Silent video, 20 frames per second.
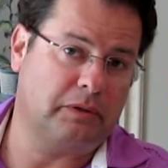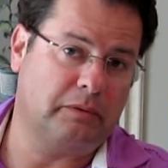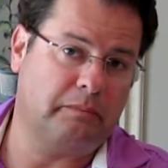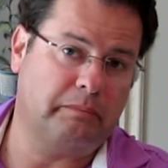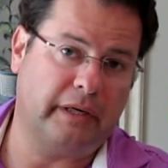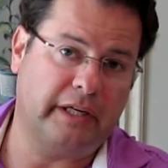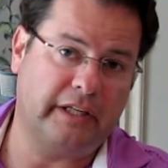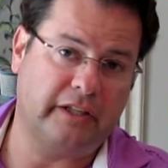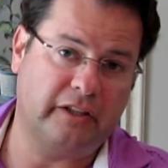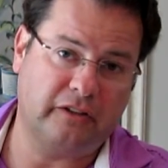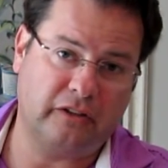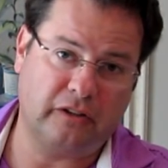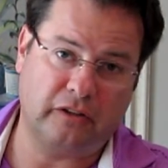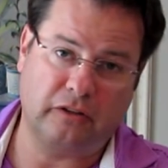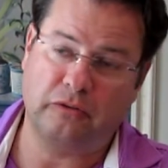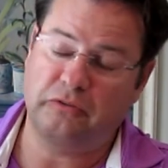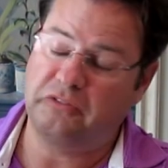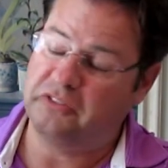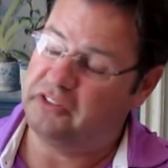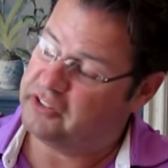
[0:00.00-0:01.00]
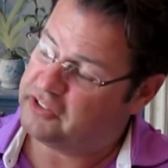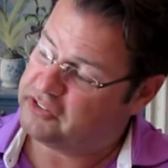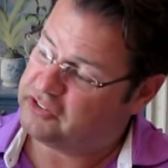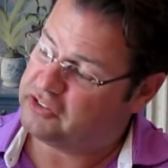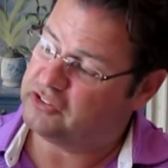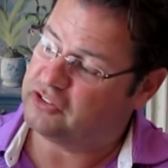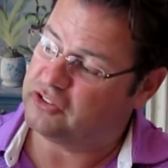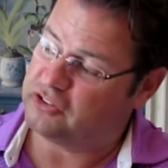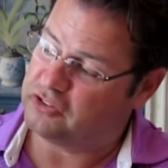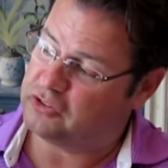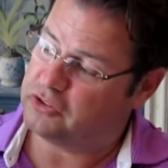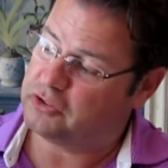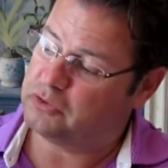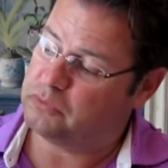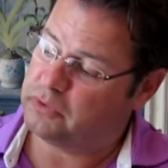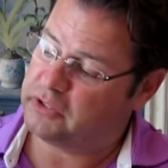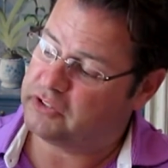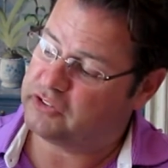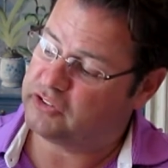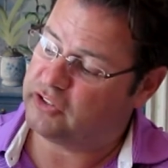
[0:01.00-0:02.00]
But this is a good
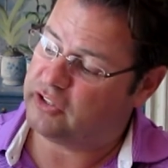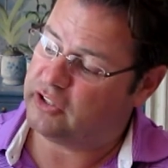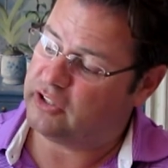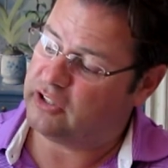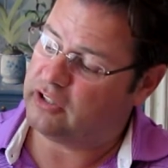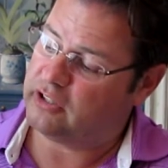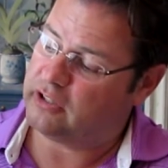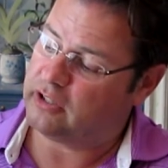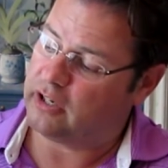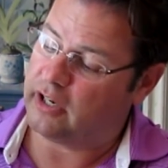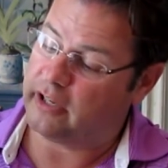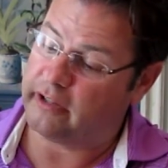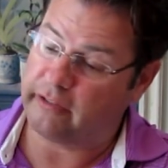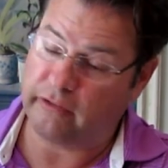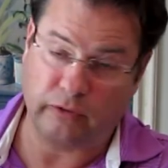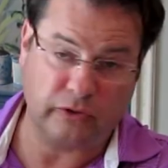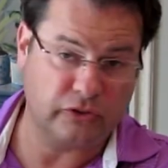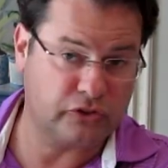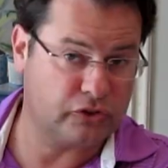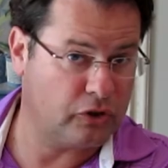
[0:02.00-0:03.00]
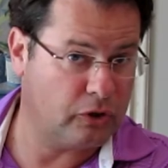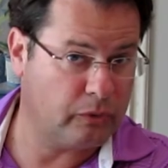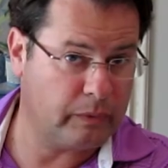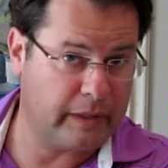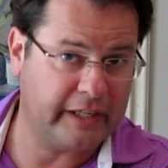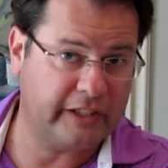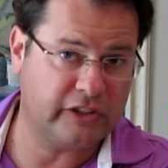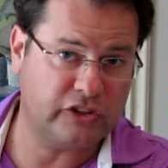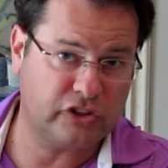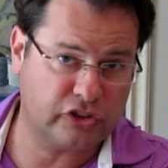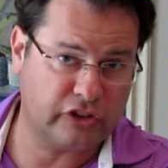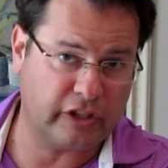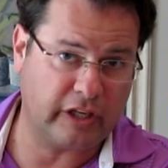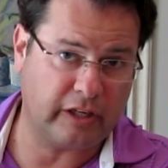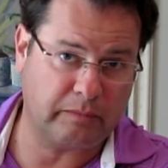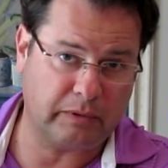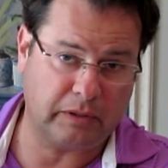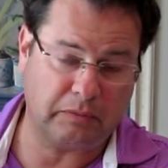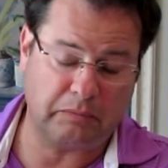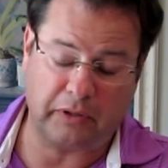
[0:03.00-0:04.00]
whiskey. There is no age
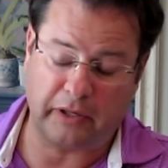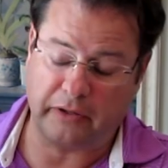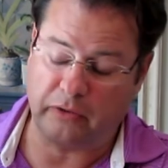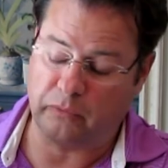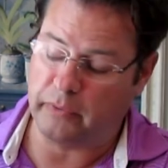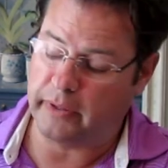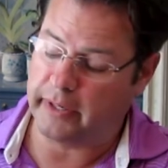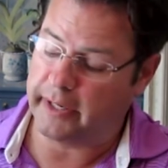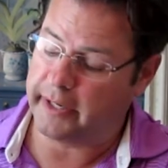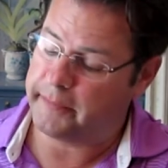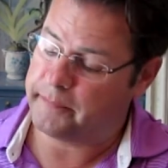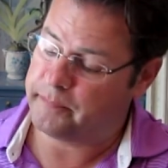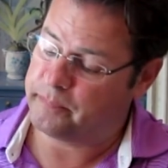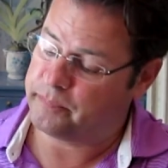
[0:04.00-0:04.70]
statement, by the way.